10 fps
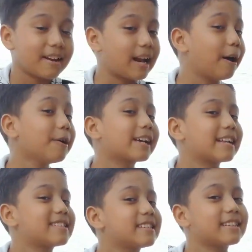Now you
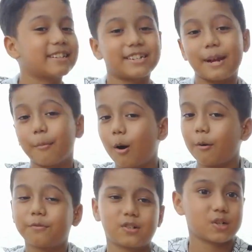can see the shape
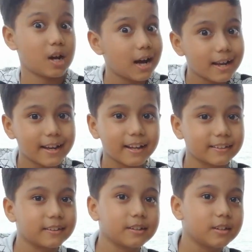of
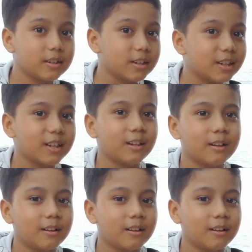triangle.